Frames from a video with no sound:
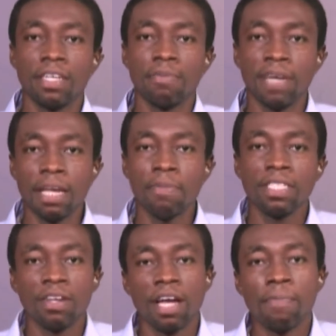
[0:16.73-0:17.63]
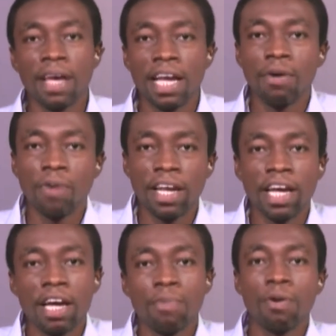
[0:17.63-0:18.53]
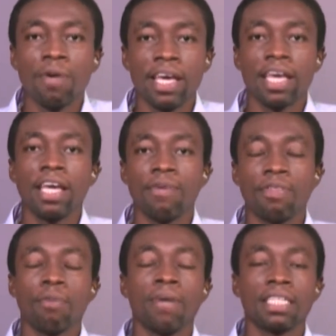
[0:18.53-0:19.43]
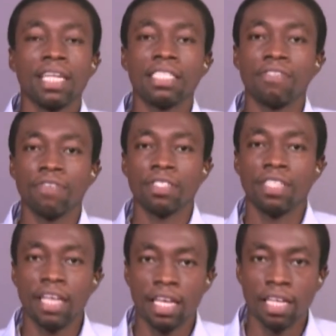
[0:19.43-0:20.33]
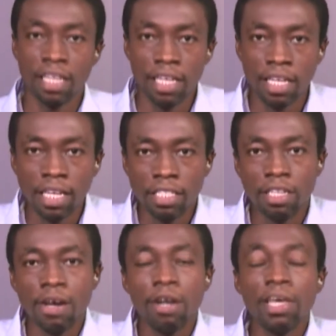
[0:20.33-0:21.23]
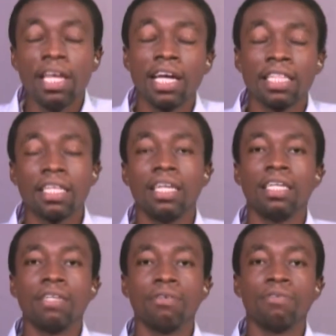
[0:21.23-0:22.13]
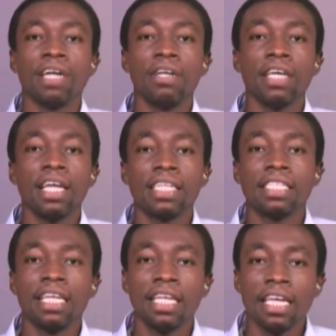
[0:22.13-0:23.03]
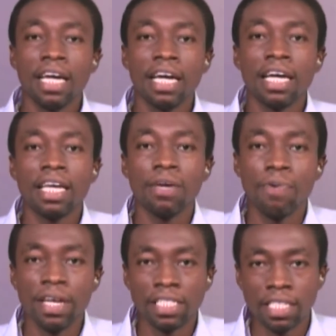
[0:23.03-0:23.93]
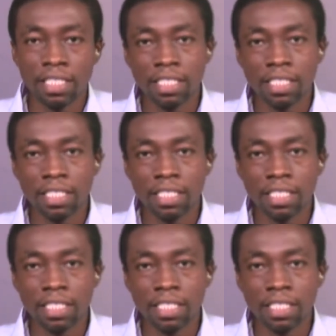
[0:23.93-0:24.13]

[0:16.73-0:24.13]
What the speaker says: My name is Lord Apiadam and I come your way again with your math lesson for today. Today we are looking at linear equations.